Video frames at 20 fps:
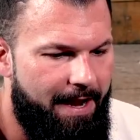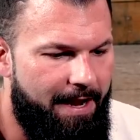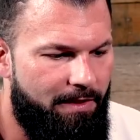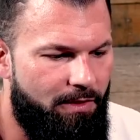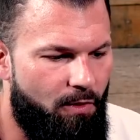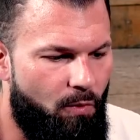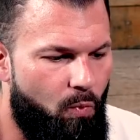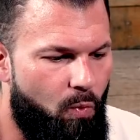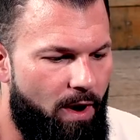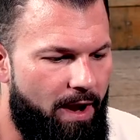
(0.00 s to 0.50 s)

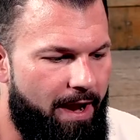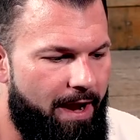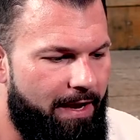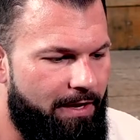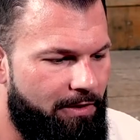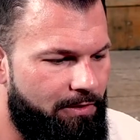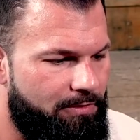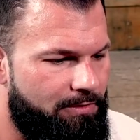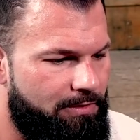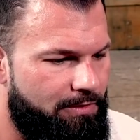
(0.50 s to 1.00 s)
in the way
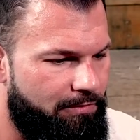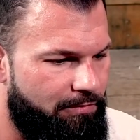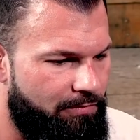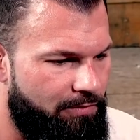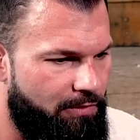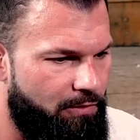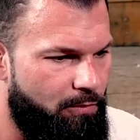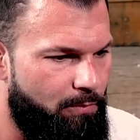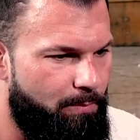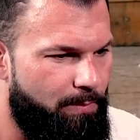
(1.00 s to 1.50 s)
I used to
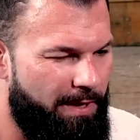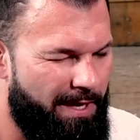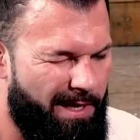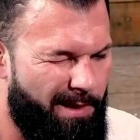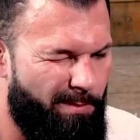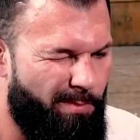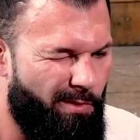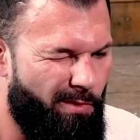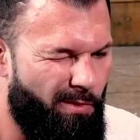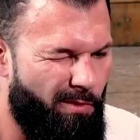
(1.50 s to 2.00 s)
view
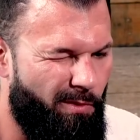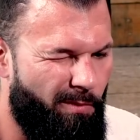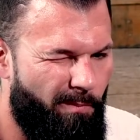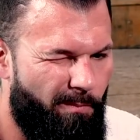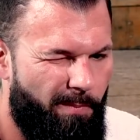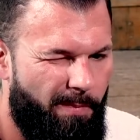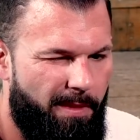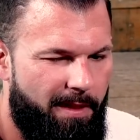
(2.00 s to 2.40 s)
people